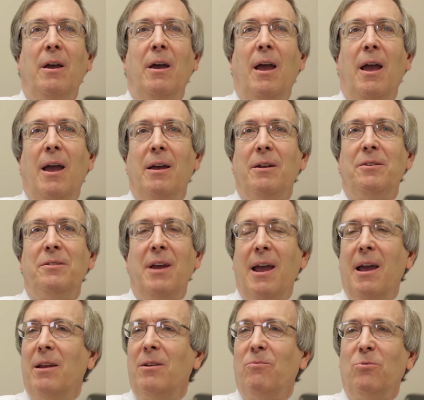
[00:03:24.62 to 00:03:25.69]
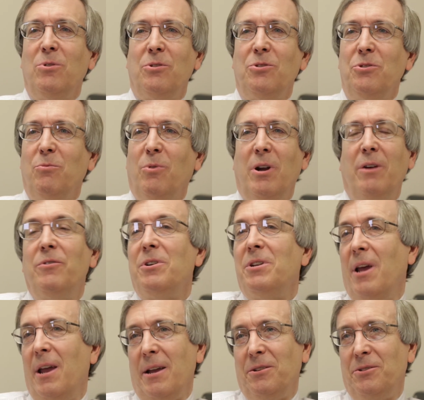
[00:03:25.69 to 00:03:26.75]
And Dan will do whatever it
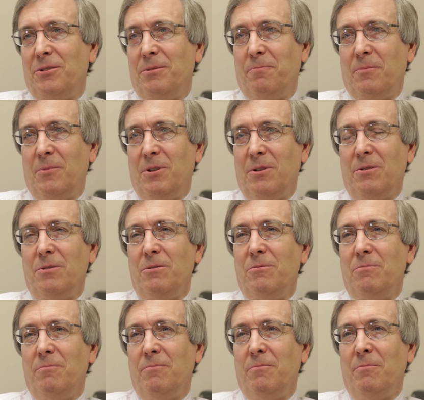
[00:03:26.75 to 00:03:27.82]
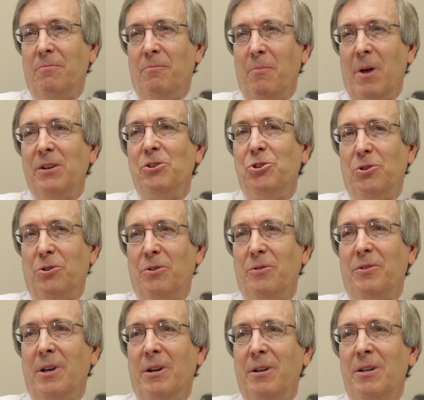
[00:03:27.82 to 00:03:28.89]
takes to make sure
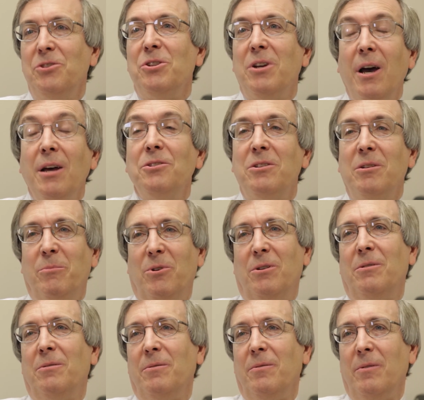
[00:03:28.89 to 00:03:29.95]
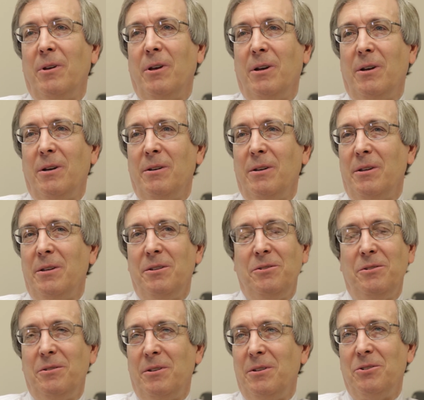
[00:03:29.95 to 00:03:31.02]
that his customer
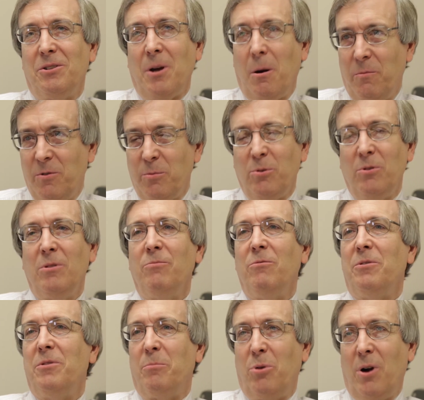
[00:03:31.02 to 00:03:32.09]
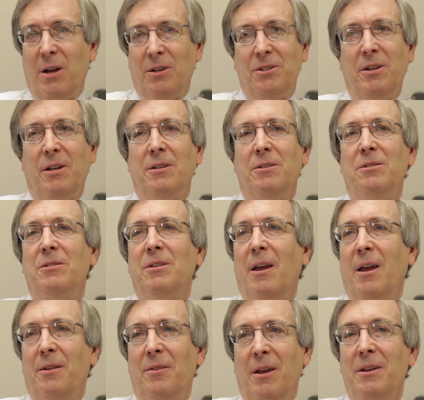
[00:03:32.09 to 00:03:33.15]
is comfortable with the process
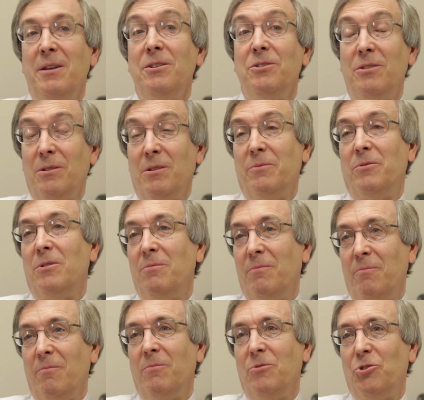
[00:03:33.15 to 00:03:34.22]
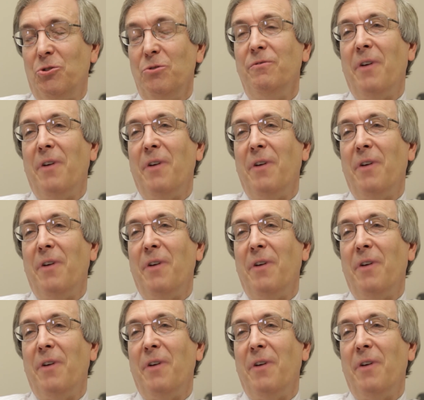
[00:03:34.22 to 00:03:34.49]
and that he's delivered true